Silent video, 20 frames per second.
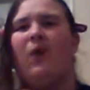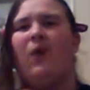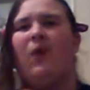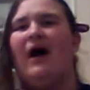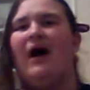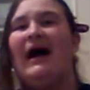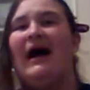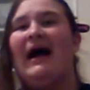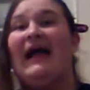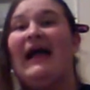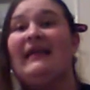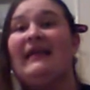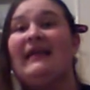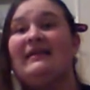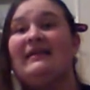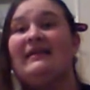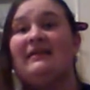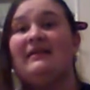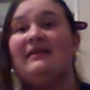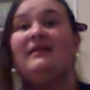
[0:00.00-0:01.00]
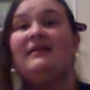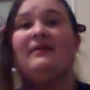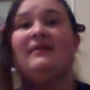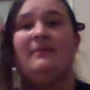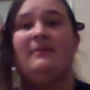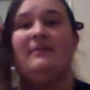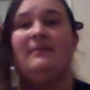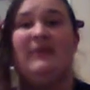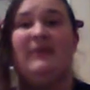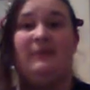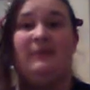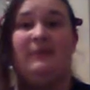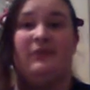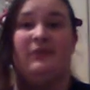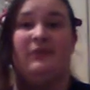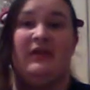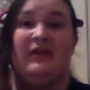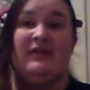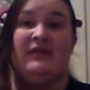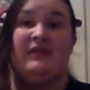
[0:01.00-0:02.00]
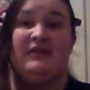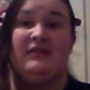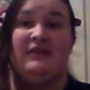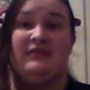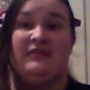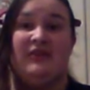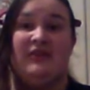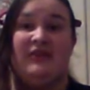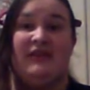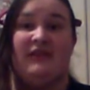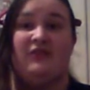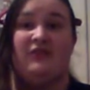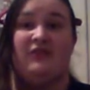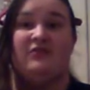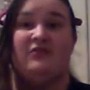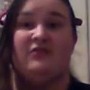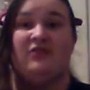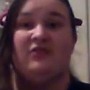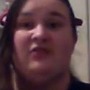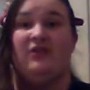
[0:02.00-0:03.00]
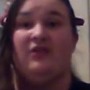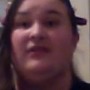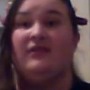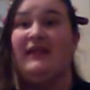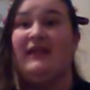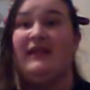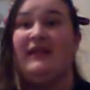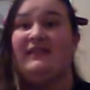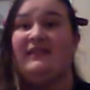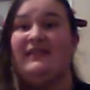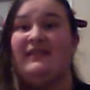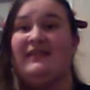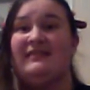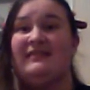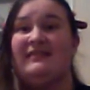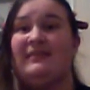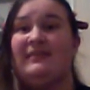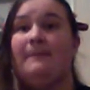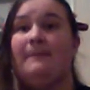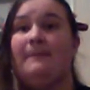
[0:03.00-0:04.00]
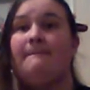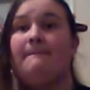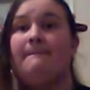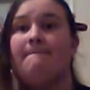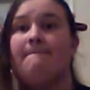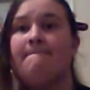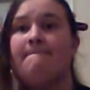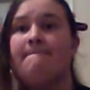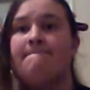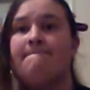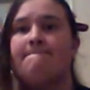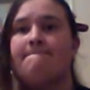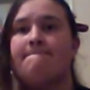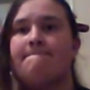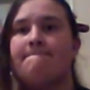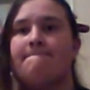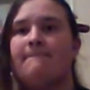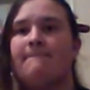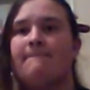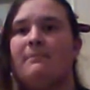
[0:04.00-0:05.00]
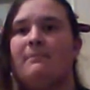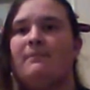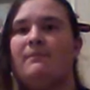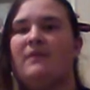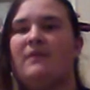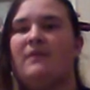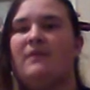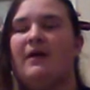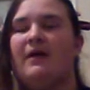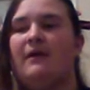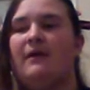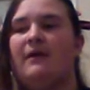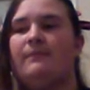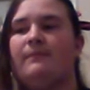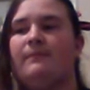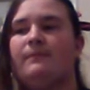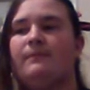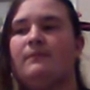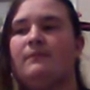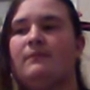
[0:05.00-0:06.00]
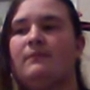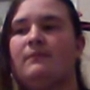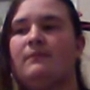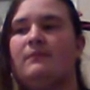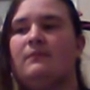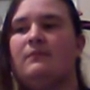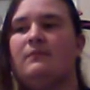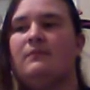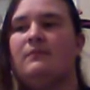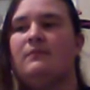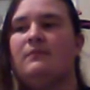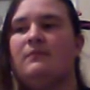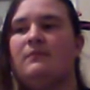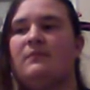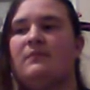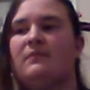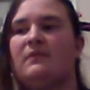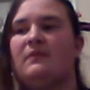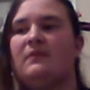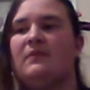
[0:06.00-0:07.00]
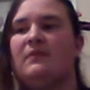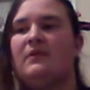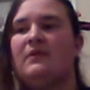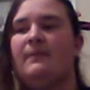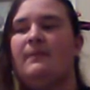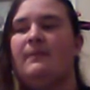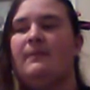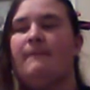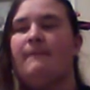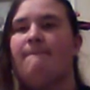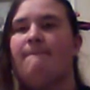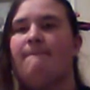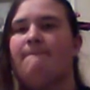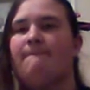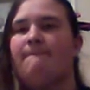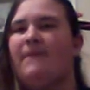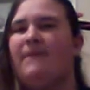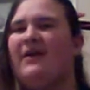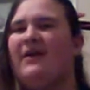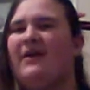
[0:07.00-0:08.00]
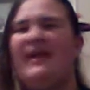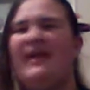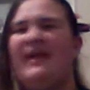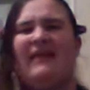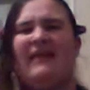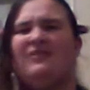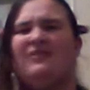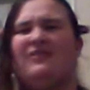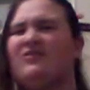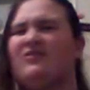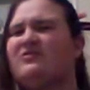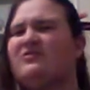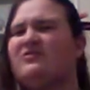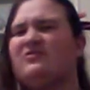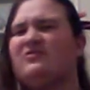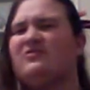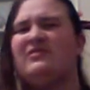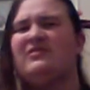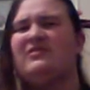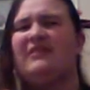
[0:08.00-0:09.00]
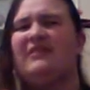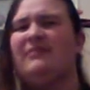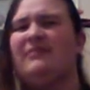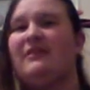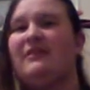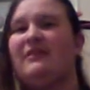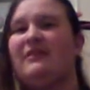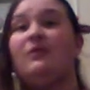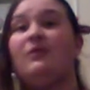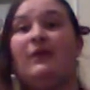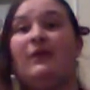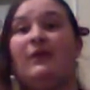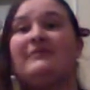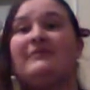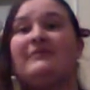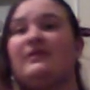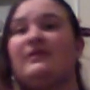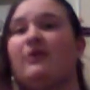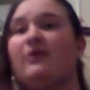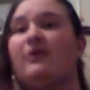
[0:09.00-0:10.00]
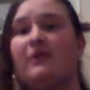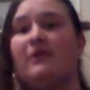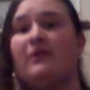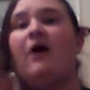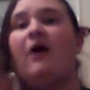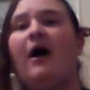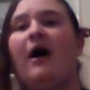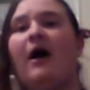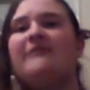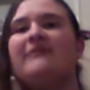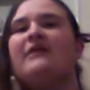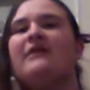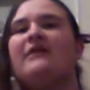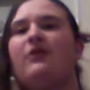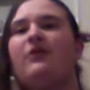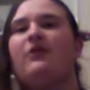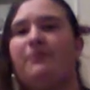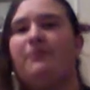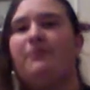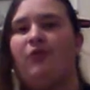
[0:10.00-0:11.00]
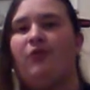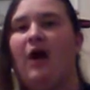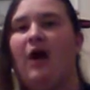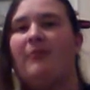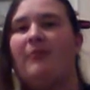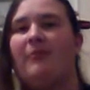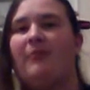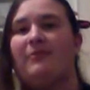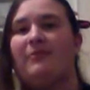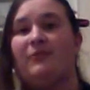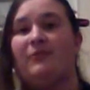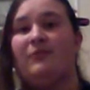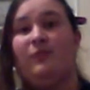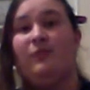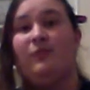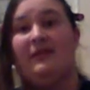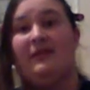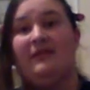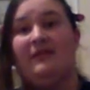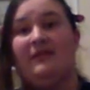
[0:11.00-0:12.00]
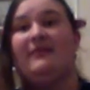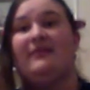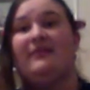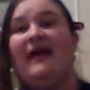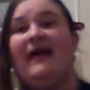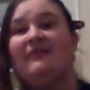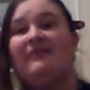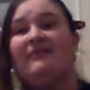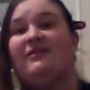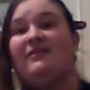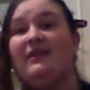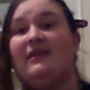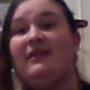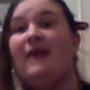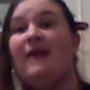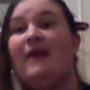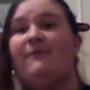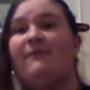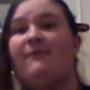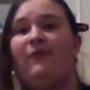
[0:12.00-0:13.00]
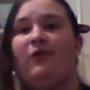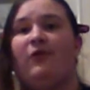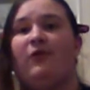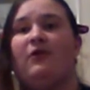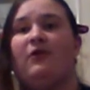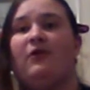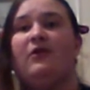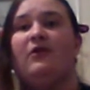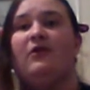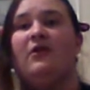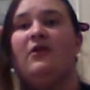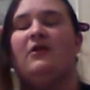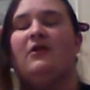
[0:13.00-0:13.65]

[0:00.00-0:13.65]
why people think that she has a curse on her, and that's that some bug handlers or something, the ones that are causing all the problems with, that they have to clean up for,